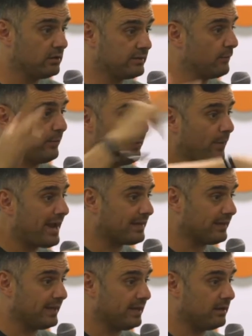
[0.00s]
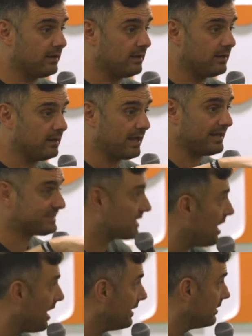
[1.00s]
they re-regulate it and it's
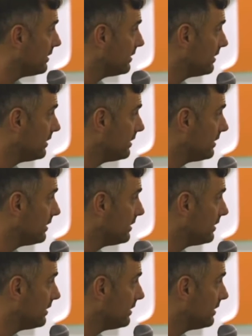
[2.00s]
gone.